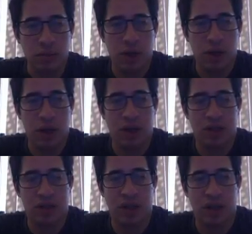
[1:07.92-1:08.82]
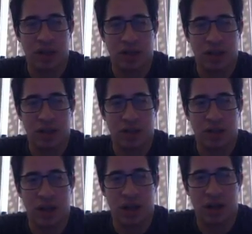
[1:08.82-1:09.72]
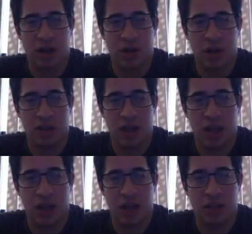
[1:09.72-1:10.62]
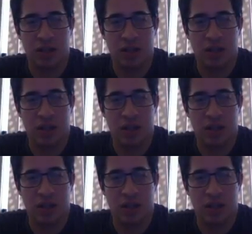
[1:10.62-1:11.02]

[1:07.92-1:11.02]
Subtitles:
And let's say that it's sliding across ice